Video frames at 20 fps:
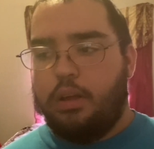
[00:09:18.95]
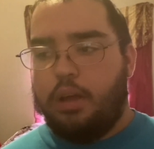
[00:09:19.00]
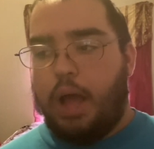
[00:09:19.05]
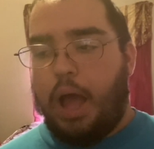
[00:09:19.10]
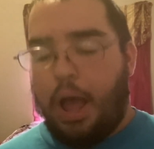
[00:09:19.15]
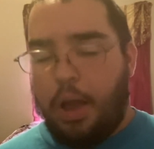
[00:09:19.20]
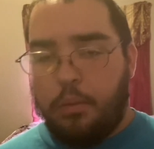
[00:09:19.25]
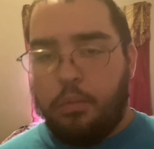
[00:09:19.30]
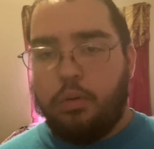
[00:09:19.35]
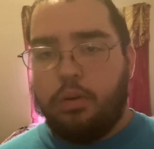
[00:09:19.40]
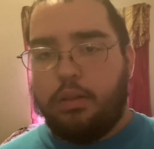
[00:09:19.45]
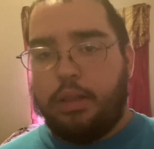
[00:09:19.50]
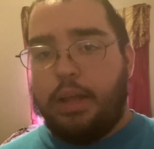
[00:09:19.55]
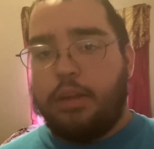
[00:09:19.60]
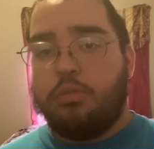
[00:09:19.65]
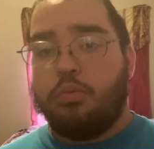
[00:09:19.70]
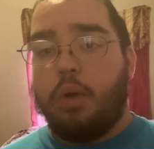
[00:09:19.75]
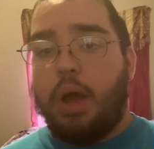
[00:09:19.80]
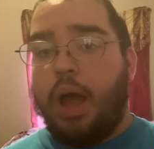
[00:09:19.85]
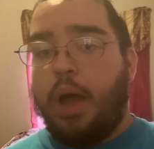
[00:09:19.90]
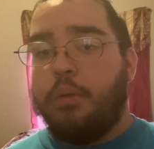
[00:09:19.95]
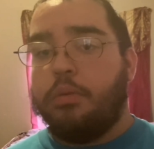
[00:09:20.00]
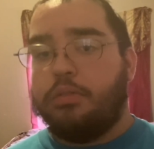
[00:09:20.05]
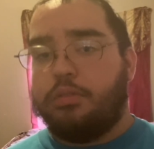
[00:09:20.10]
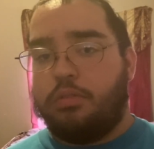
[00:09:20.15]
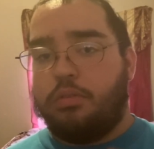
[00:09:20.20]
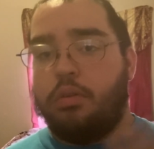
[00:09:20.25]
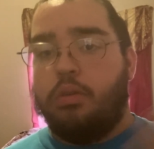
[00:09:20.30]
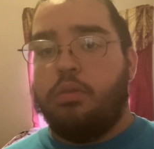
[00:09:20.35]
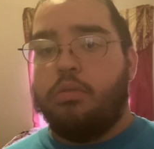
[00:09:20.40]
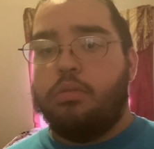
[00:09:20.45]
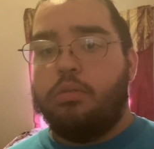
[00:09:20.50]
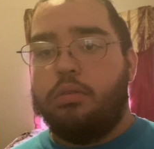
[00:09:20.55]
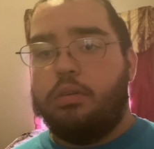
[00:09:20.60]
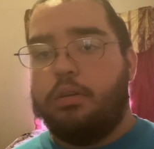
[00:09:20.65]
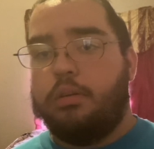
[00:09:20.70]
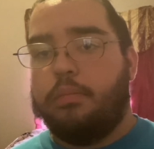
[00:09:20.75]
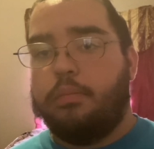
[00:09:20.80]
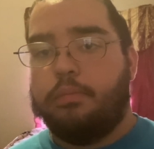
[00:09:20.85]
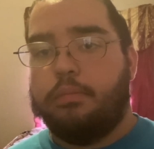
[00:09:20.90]
I, that's what I was told
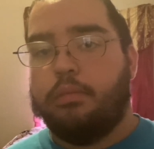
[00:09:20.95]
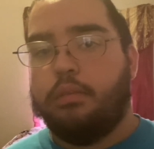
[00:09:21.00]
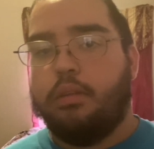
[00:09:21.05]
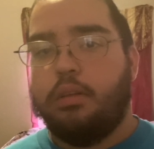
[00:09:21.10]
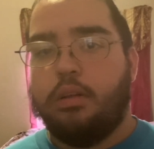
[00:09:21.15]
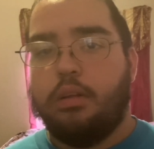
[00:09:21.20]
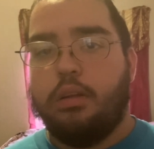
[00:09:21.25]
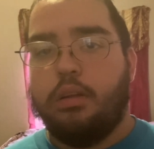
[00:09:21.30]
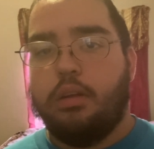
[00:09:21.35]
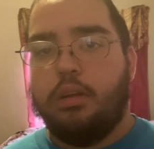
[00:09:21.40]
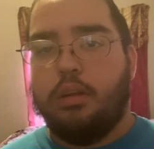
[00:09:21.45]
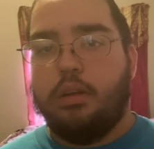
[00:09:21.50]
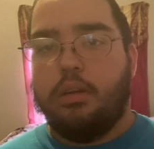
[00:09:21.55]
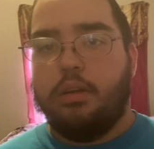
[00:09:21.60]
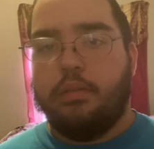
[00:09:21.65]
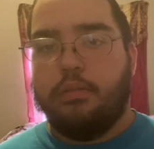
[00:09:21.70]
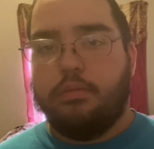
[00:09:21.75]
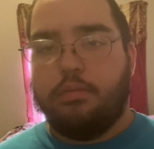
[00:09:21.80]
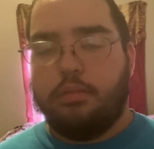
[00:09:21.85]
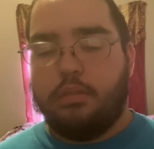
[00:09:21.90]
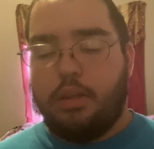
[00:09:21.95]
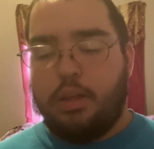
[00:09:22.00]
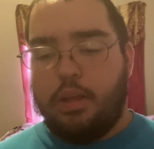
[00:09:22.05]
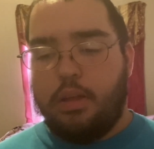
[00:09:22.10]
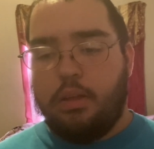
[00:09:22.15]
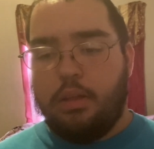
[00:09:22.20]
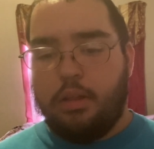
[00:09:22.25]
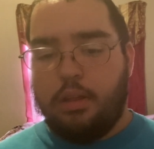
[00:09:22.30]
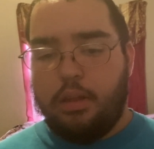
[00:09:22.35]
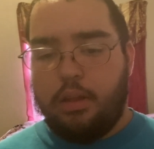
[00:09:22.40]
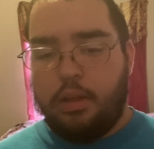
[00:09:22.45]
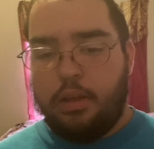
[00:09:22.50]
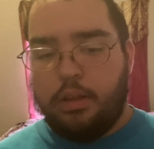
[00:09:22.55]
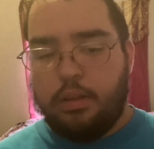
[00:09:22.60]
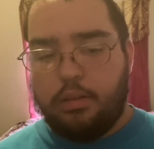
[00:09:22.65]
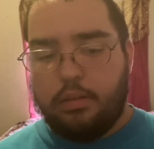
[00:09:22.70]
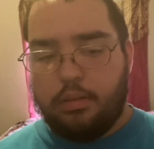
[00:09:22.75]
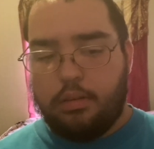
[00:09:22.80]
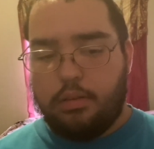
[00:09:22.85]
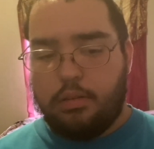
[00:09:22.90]
in,
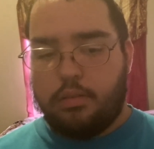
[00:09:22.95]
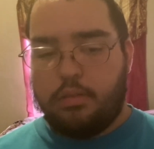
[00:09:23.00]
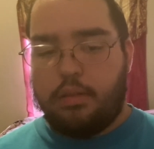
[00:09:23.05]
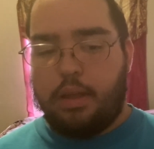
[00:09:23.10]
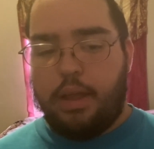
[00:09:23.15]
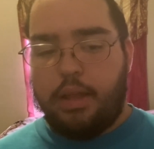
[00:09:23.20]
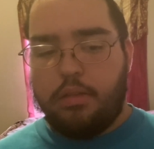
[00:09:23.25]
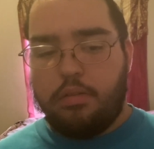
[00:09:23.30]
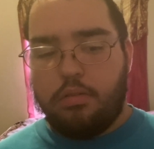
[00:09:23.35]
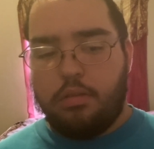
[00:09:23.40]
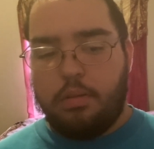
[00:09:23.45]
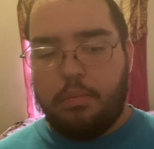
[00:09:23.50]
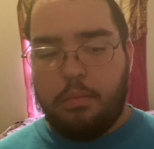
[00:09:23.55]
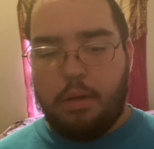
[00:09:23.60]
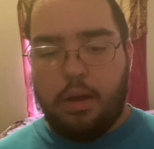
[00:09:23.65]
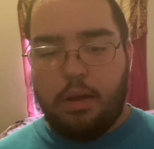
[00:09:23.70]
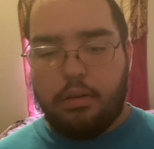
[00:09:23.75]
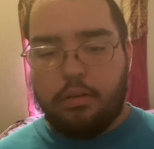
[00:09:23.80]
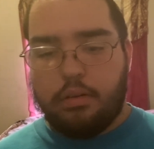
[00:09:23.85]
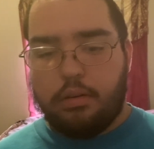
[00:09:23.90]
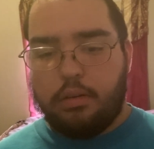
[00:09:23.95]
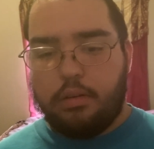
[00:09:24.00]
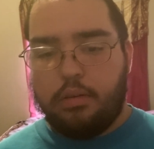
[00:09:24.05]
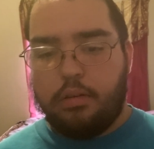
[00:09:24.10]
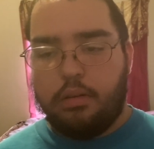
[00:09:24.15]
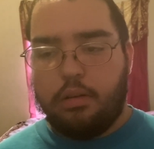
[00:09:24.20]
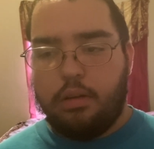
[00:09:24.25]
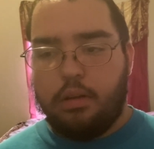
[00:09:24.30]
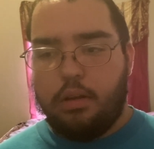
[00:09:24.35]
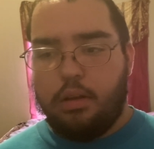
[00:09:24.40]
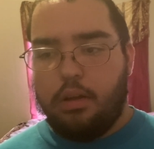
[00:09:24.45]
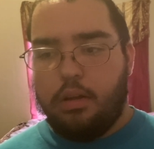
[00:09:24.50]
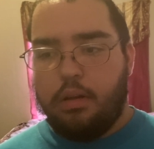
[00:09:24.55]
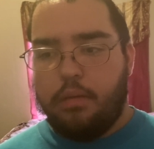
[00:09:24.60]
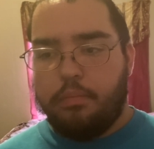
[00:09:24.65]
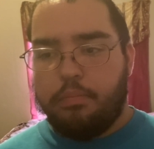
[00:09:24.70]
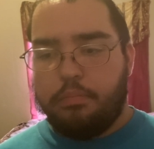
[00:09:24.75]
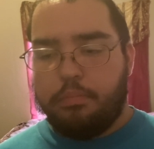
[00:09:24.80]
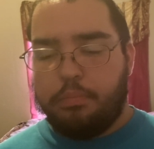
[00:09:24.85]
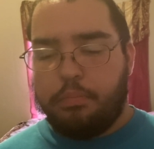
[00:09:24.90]
in Standard and Modern.
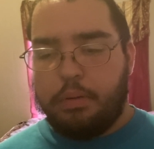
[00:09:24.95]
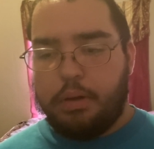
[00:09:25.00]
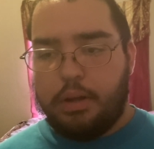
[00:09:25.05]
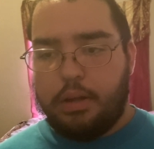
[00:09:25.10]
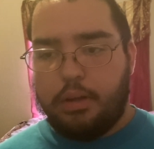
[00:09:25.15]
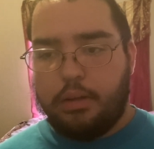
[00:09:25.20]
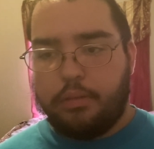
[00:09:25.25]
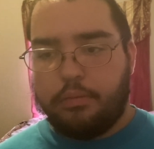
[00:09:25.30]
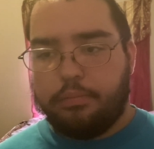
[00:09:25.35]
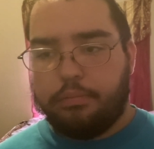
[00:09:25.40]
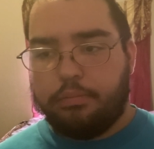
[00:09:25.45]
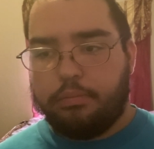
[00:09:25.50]
But